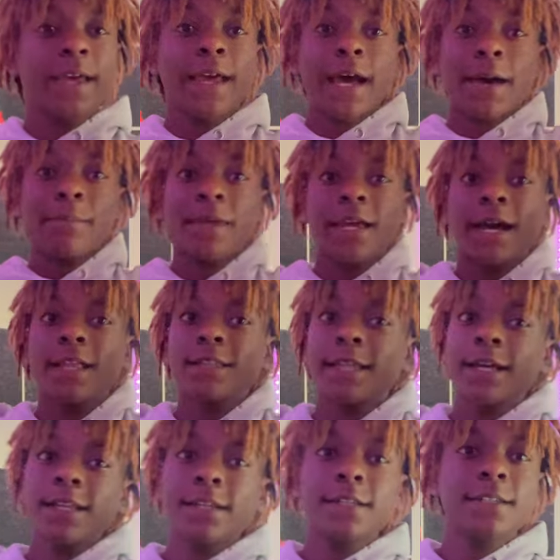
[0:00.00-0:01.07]
I mean, I
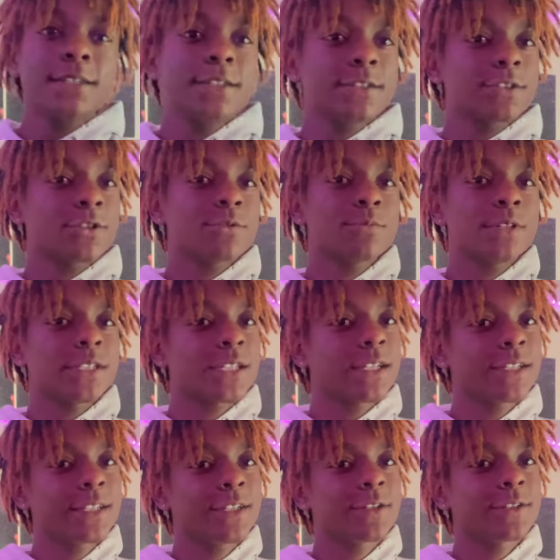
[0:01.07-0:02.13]
liked these so much. I
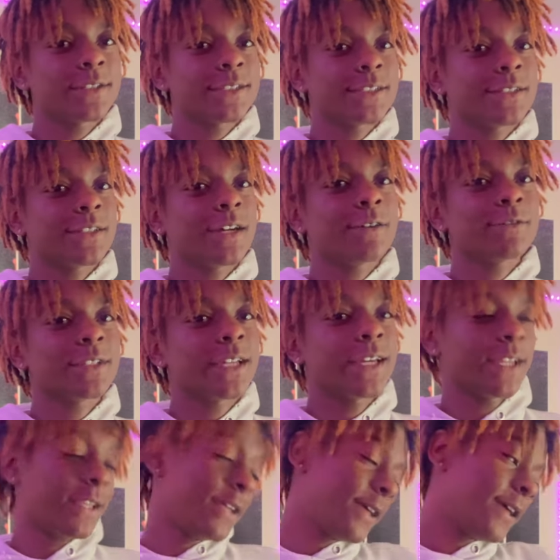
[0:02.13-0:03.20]
ain't even gonna lie to you. I was
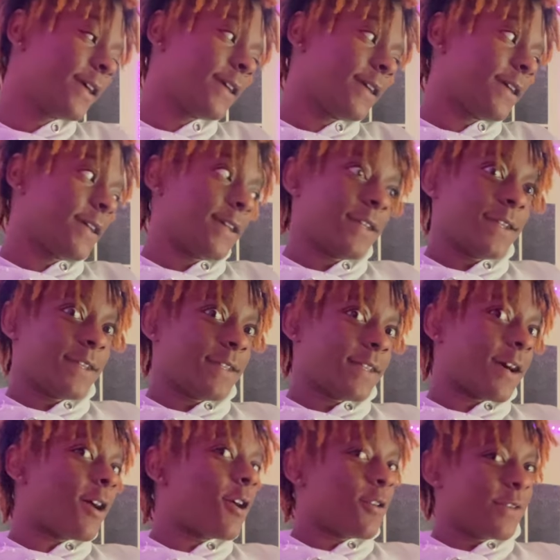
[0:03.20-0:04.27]
like,
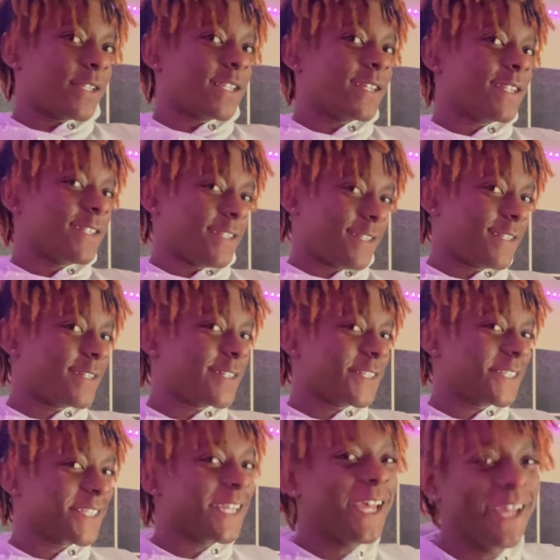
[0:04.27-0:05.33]
I always say this, you know what
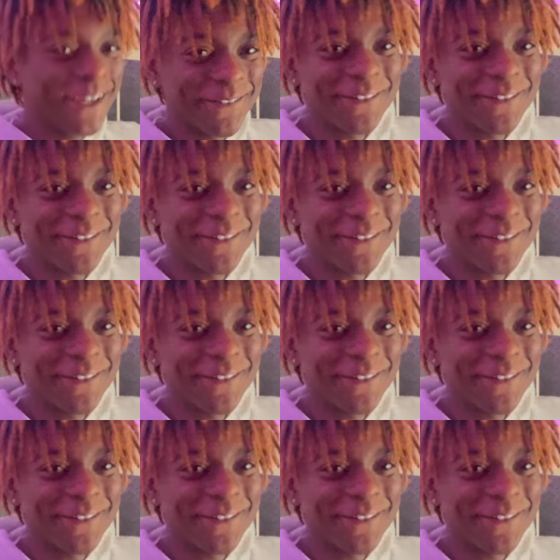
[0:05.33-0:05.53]
I'm saying?